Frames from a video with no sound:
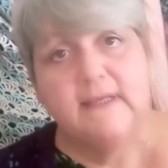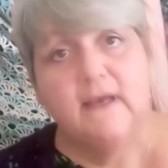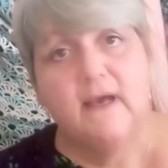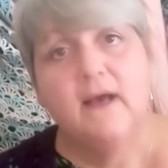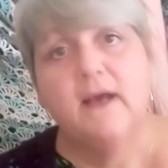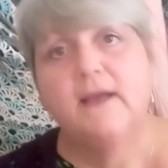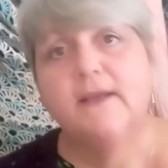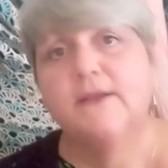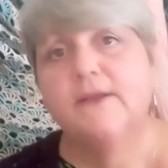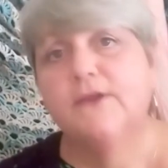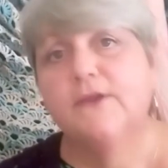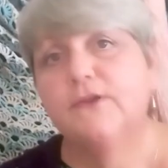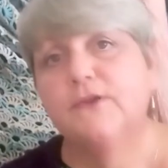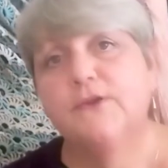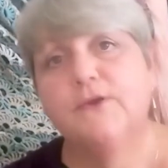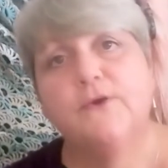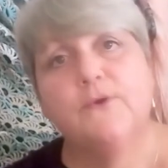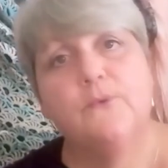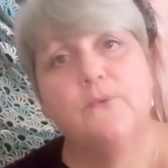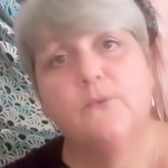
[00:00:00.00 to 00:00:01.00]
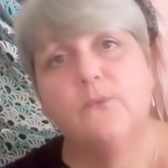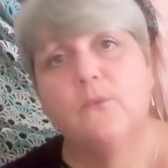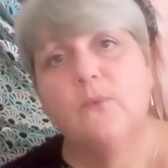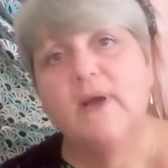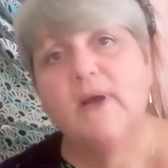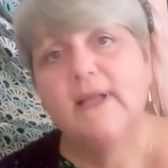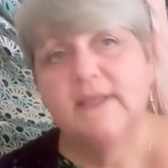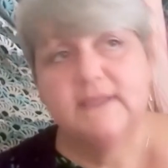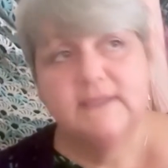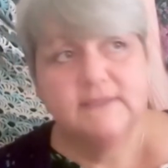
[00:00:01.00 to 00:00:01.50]
I don't know
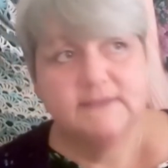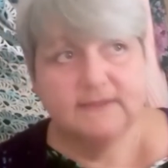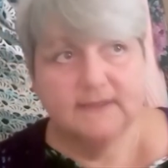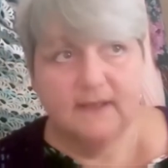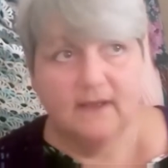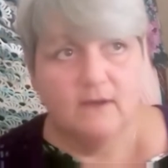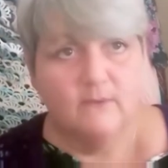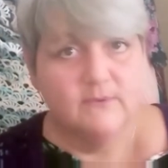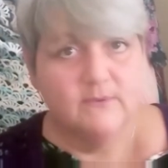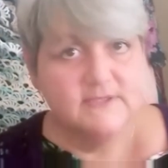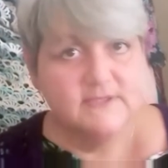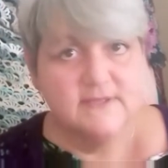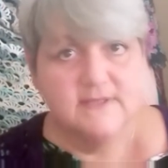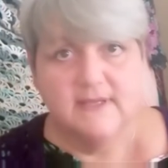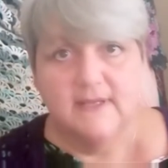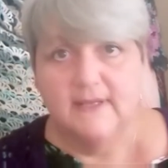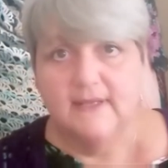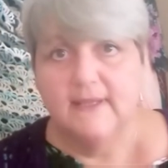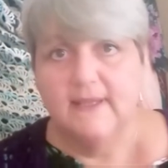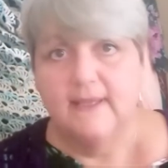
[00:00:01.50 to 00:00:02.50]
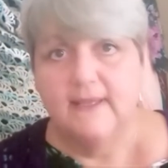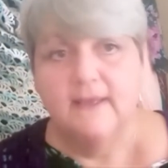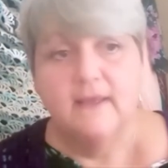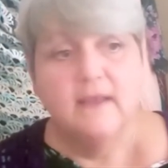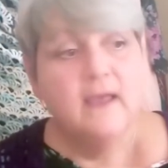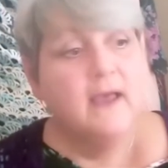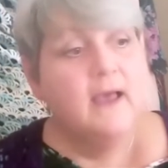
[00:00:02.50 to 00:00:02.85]
what I was thinking.